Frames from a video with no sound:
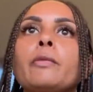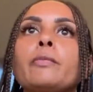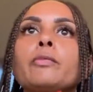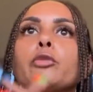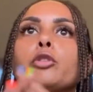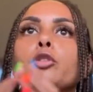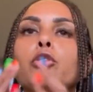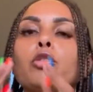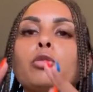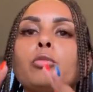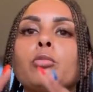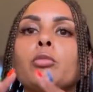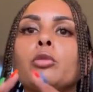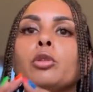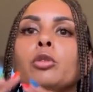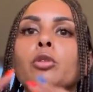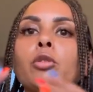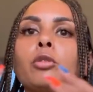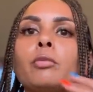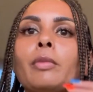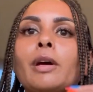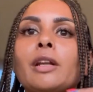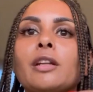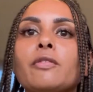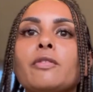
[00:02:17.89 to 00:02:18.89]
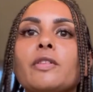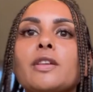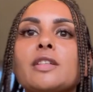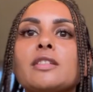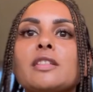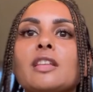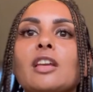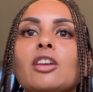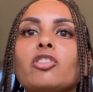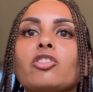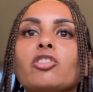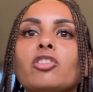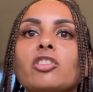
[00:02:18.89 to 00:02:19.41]
new moon
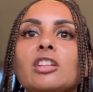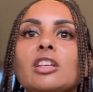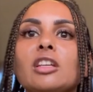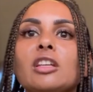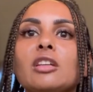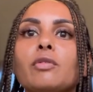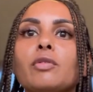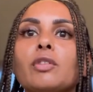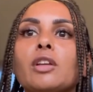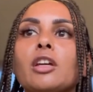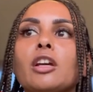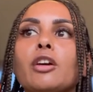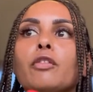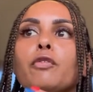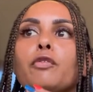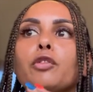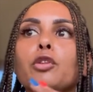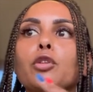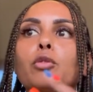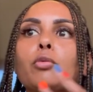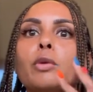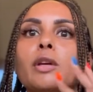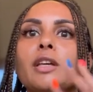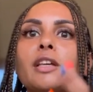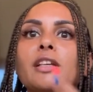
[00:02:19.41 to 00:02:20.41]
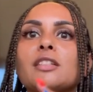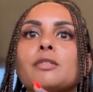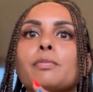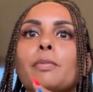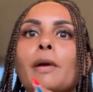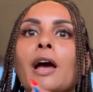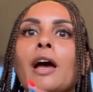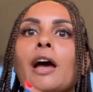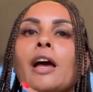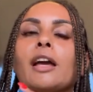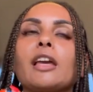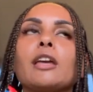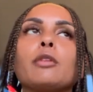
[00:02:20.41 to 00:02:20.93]
manifestation evening a few weeks
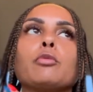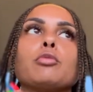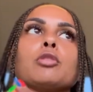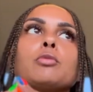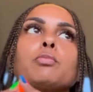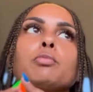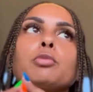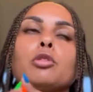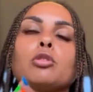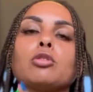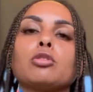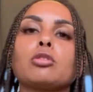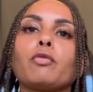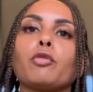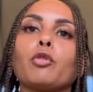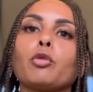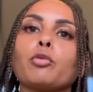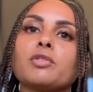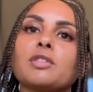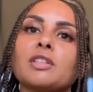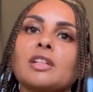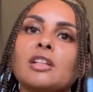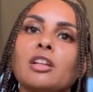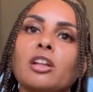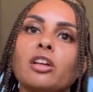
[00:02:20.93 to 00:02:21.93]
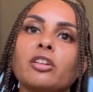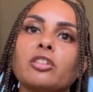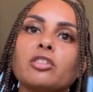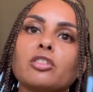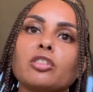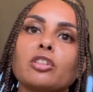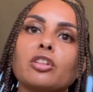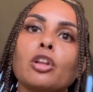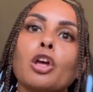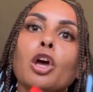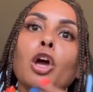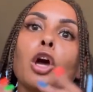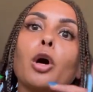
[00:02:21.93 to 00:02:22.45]
back. It was beautiful. It was in
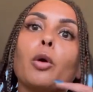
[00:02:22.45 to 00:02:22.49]
London.